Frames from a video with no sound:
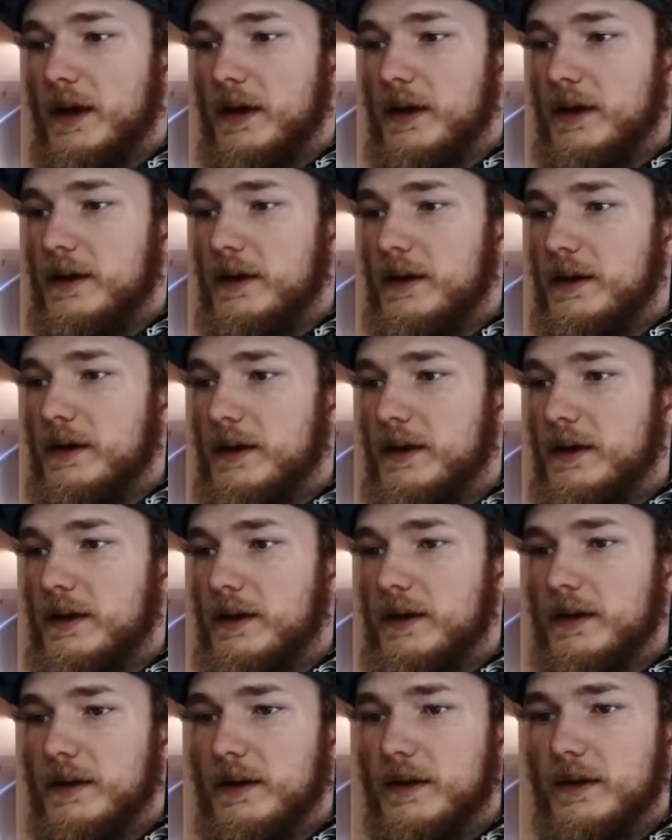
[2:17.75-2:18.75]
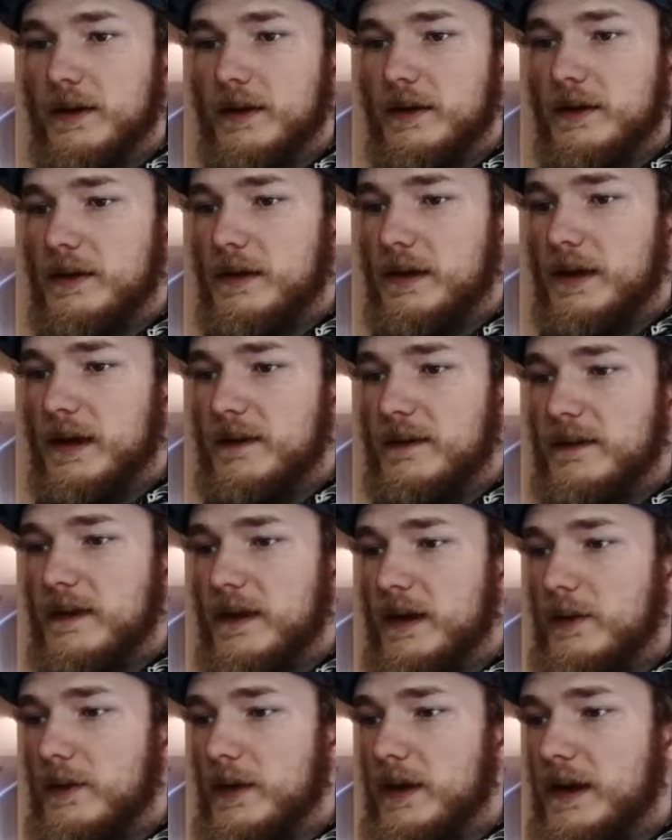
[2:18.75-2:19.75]

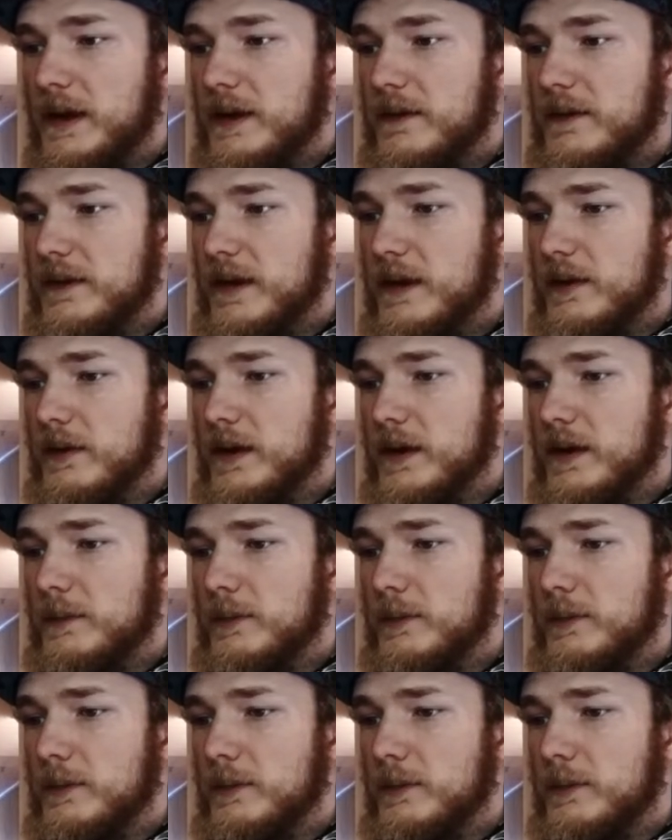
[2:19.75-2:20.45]
etc. etc.